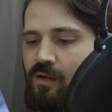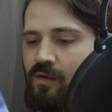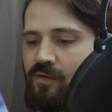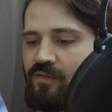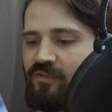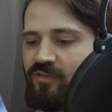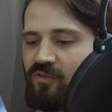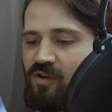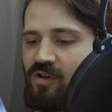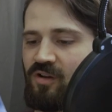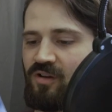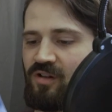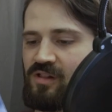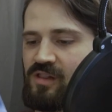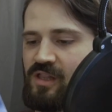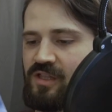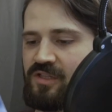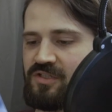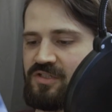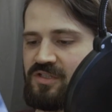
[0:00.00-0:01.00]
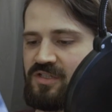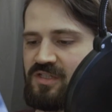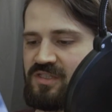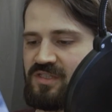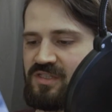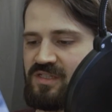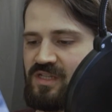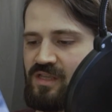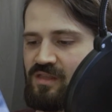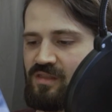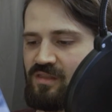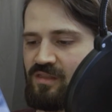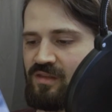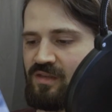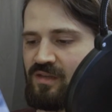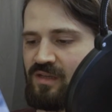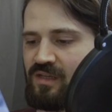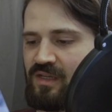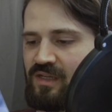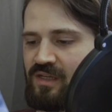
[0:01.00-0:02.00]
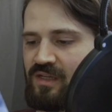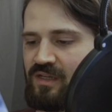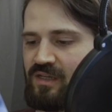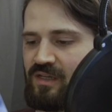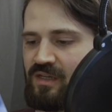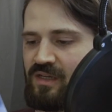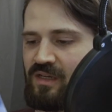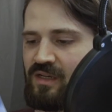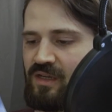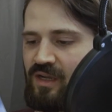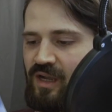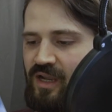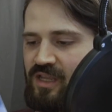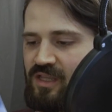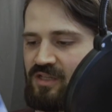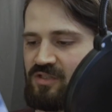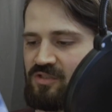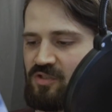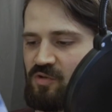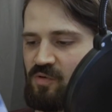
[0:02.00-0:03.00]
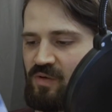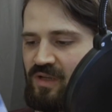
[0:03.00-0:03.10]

Ferron clenched his teeth. I can do